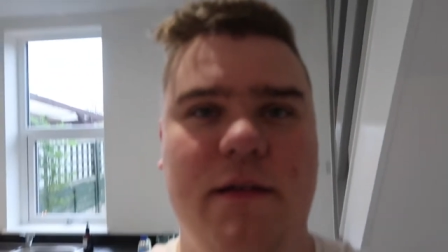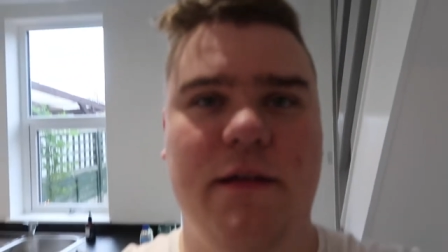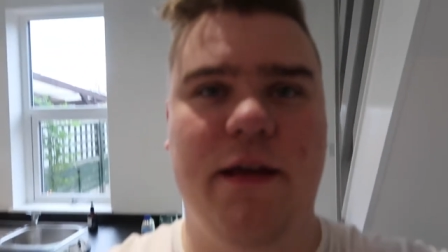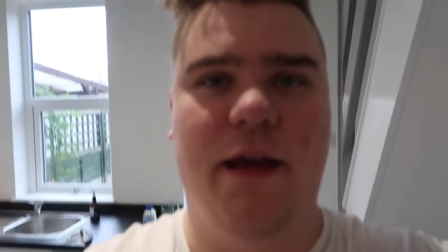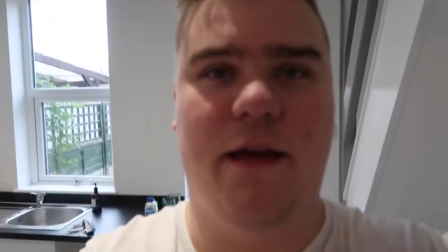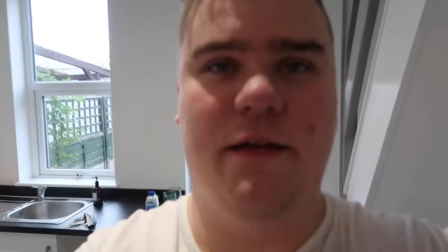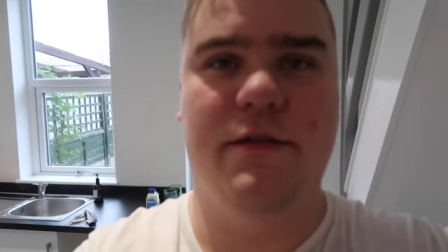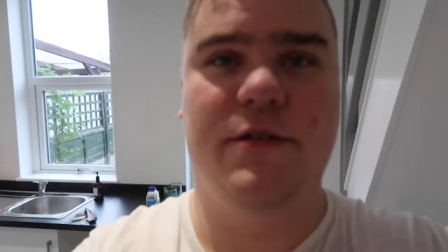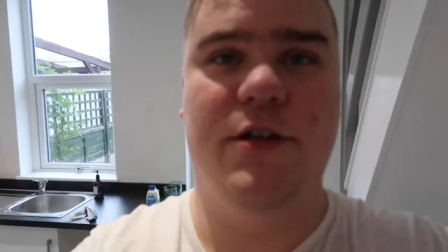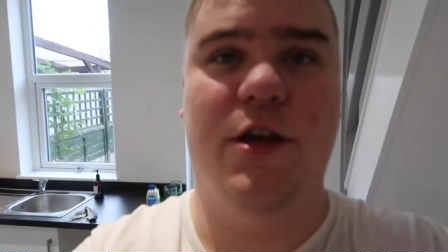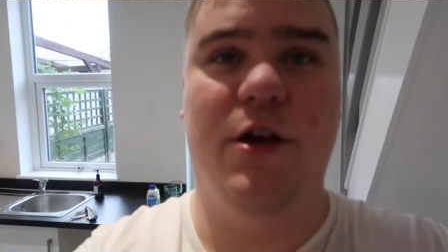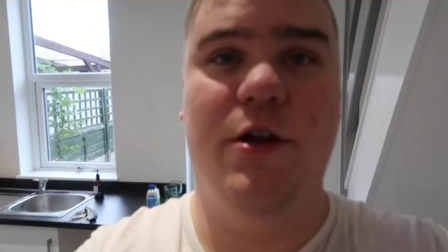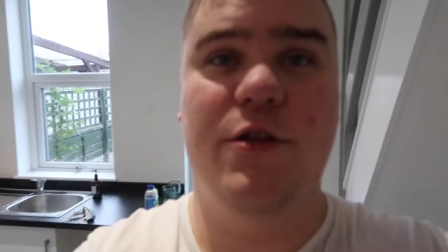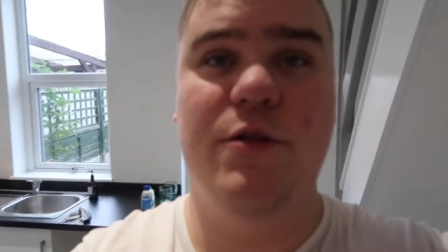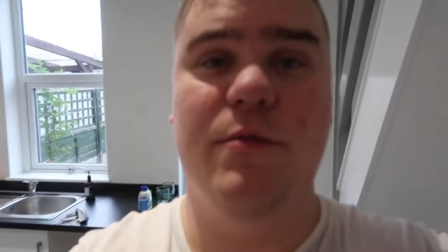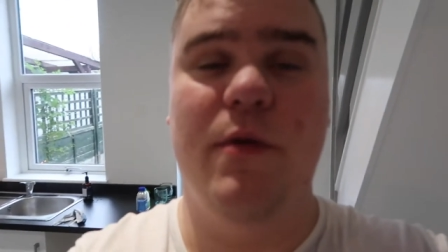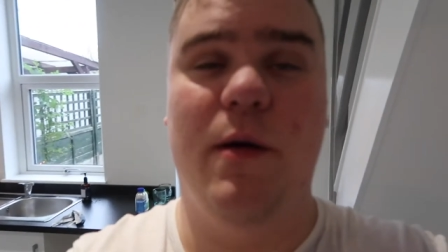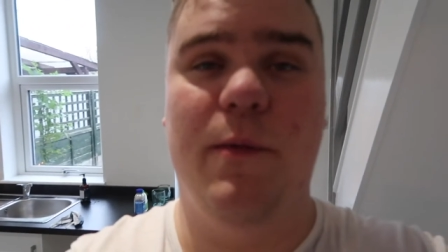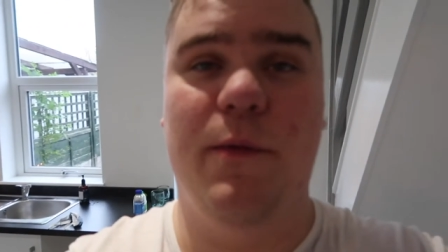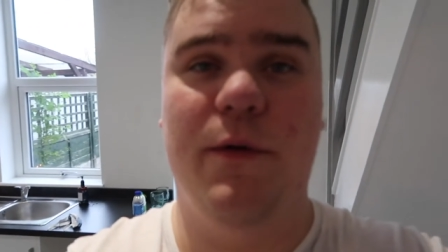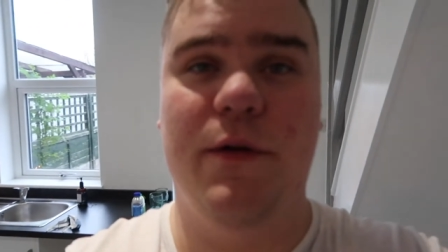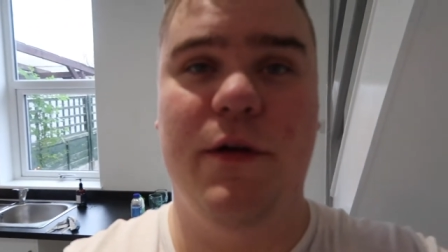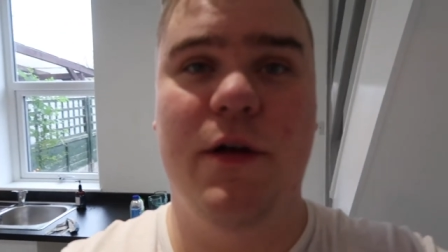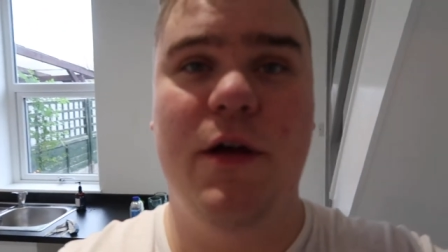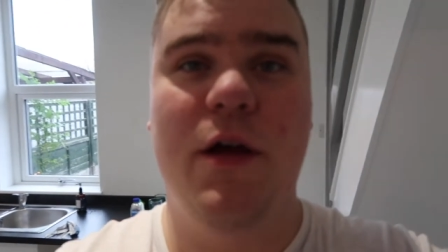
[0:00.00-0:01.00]
Yeah, so at the
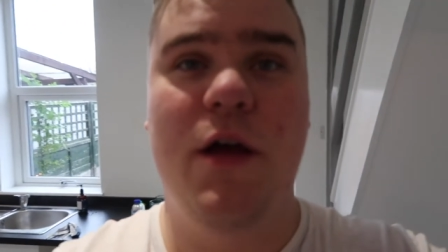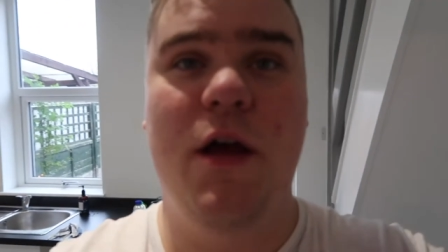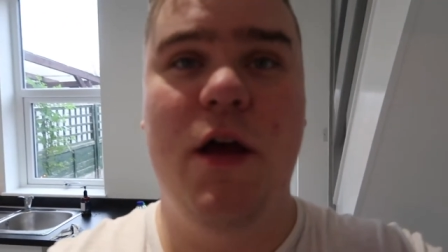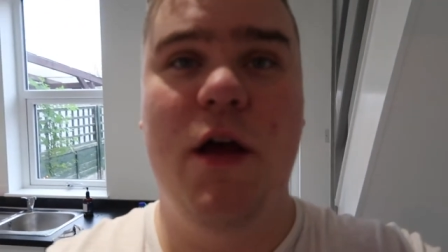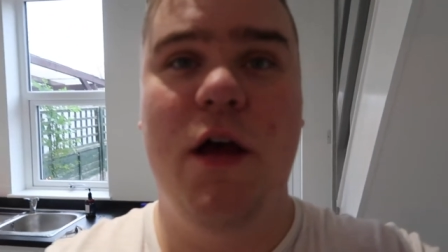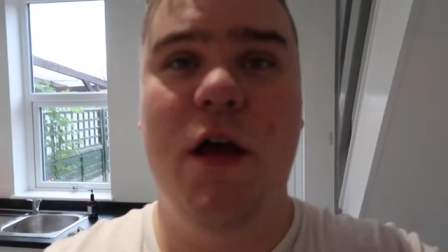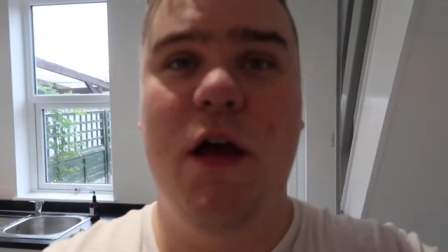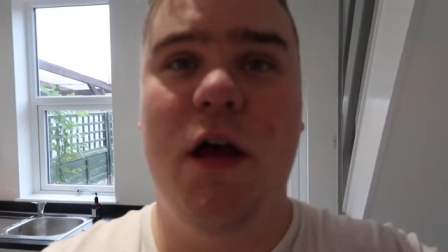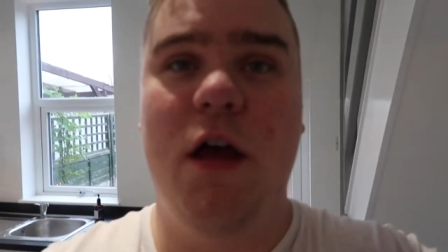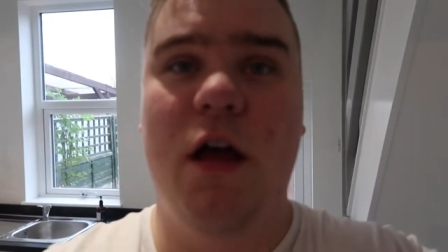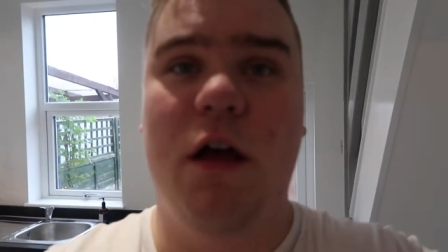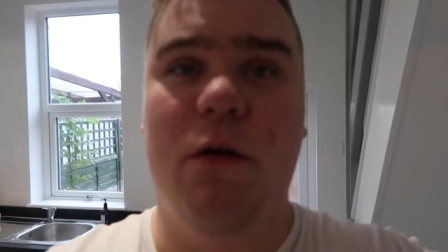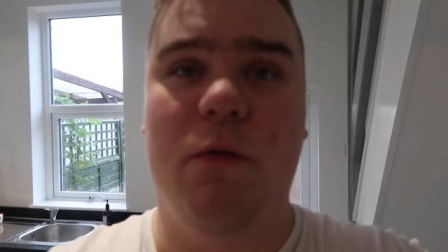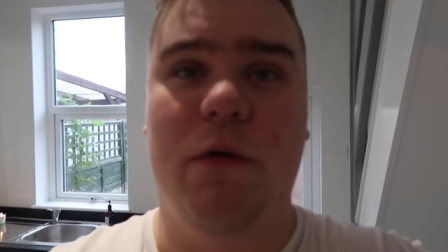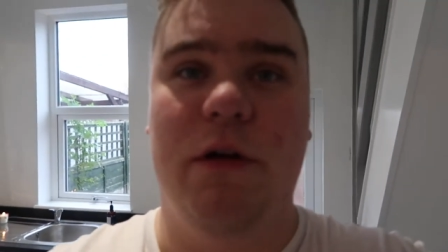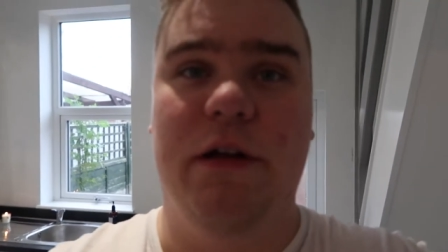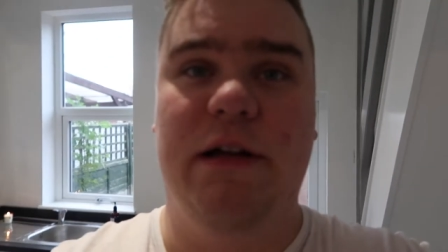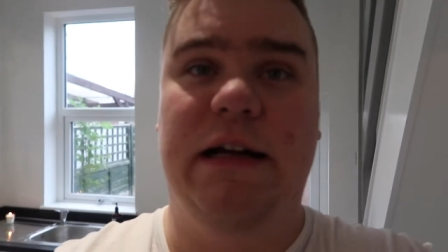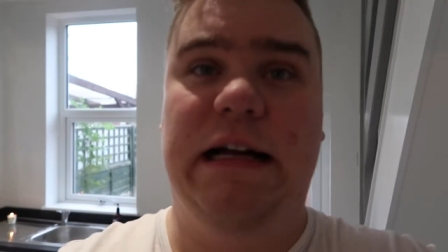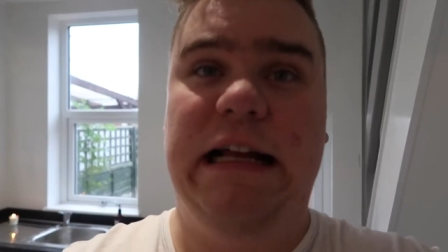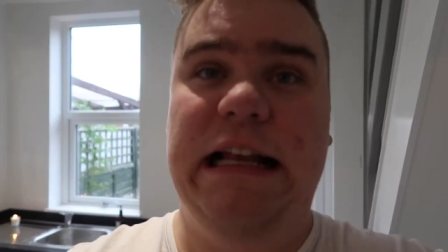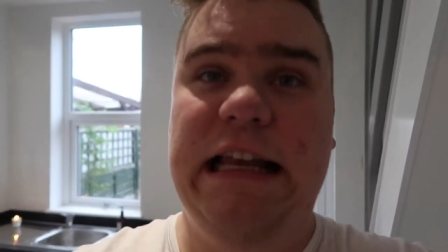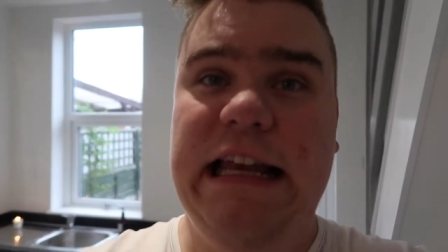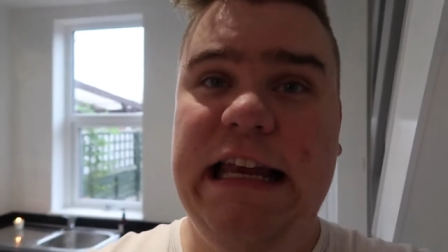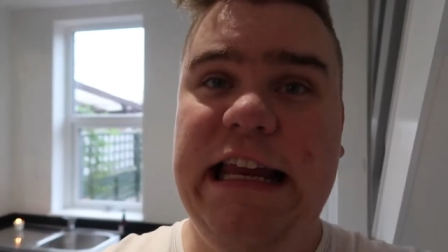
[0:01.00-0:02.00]
moment
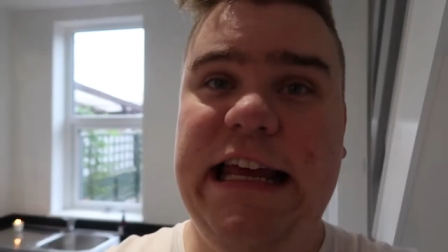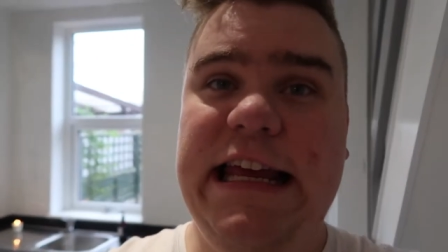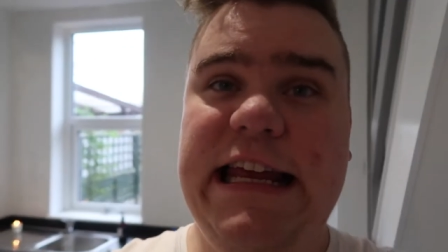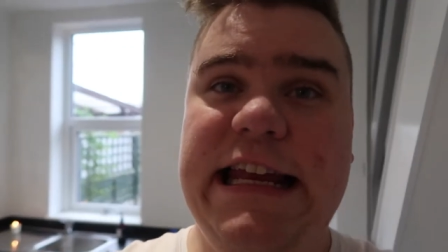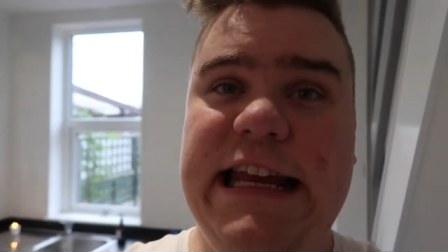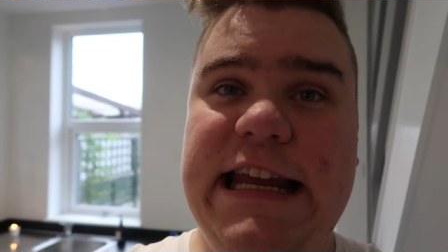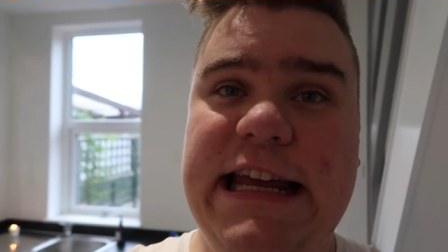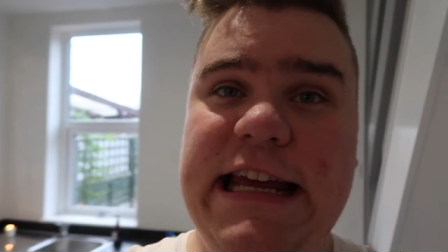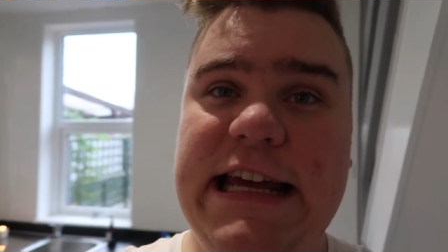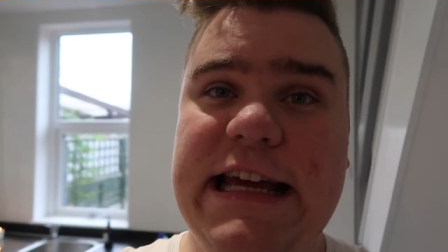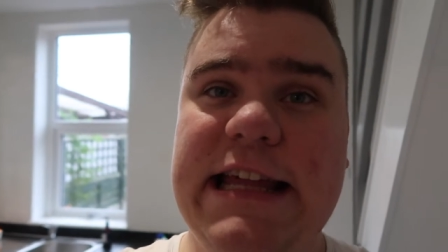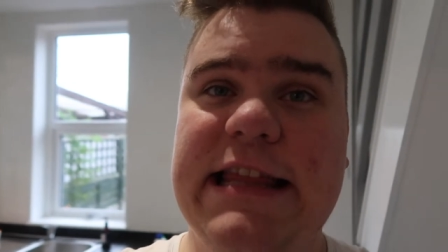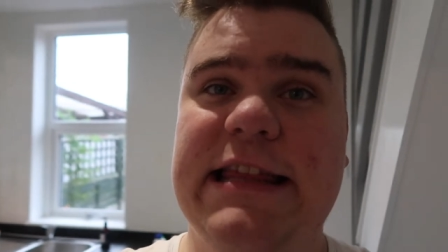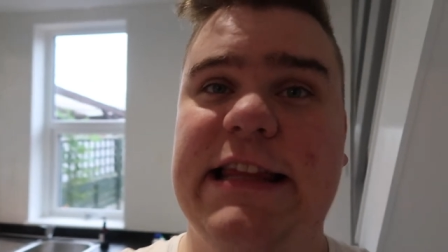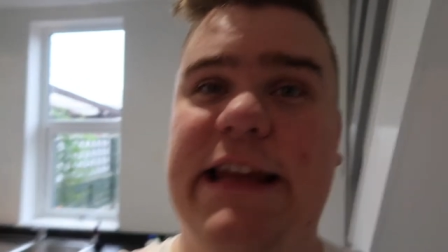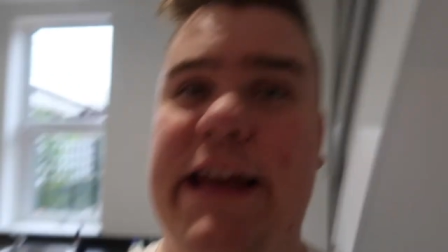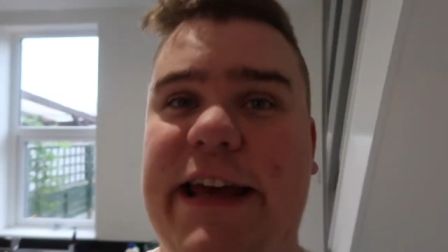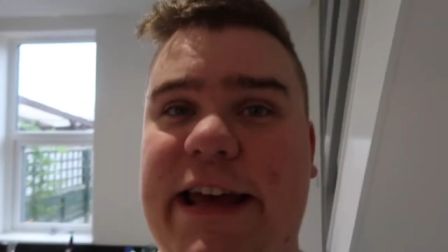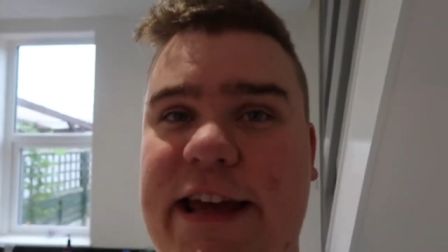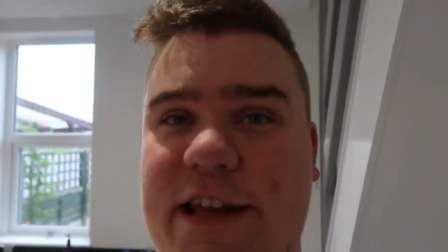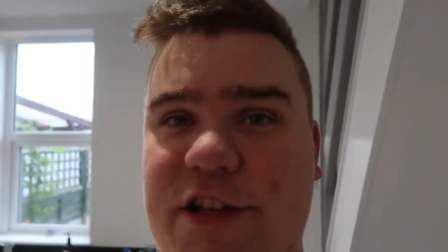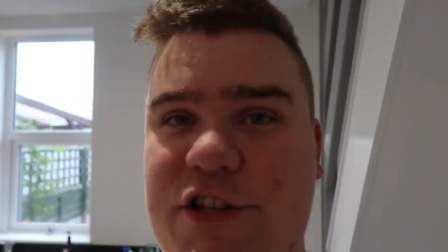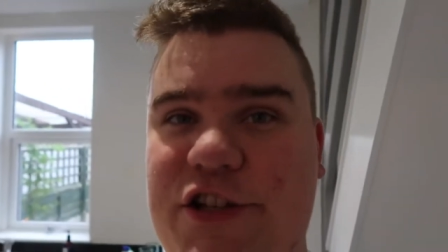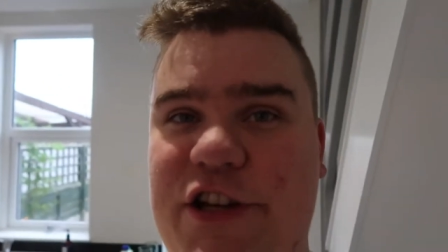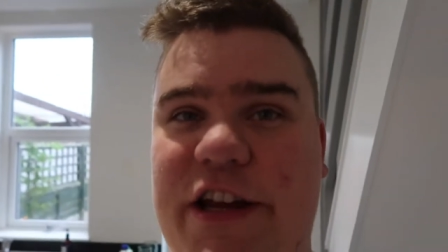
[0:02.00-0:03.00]
we're cleaning the
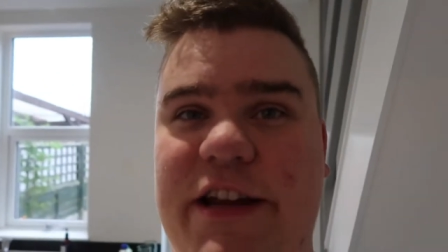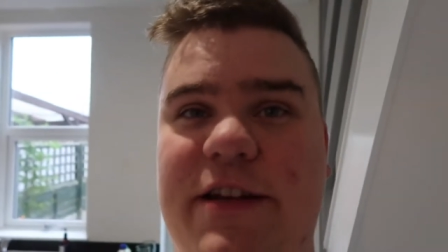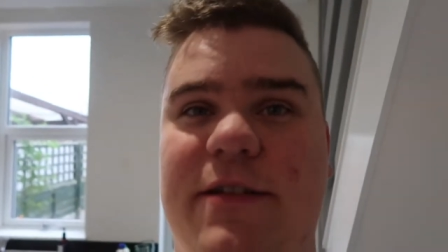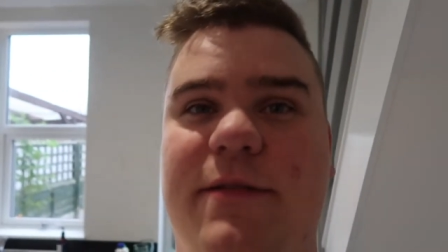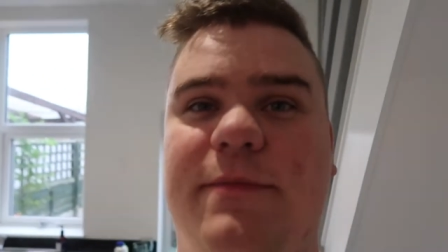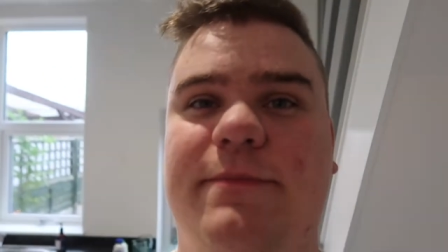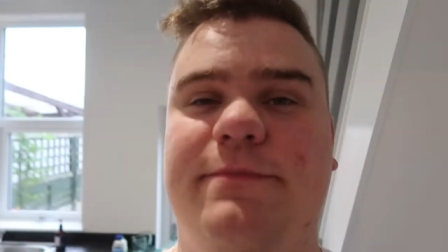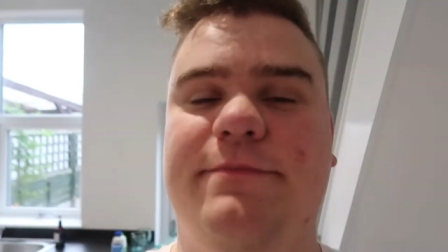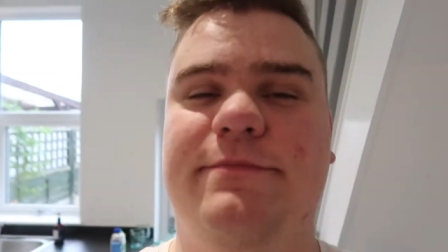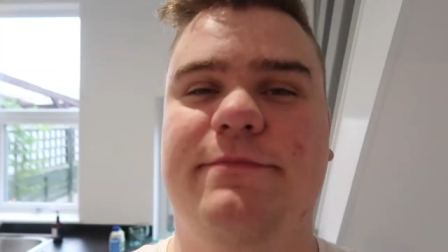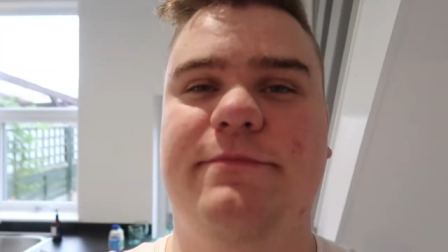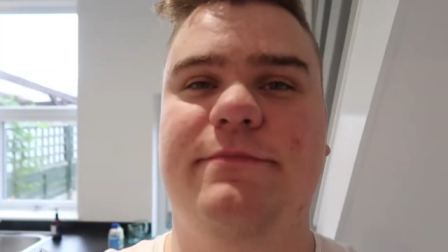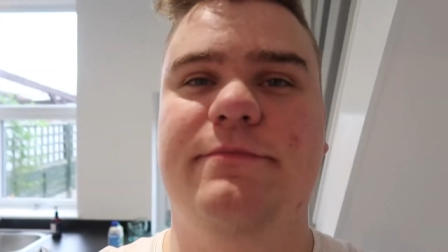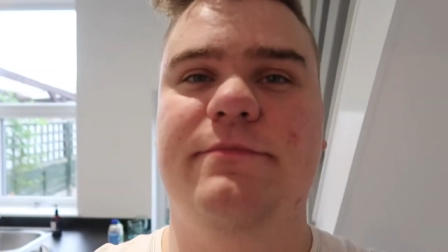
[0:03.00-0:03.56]
kitchen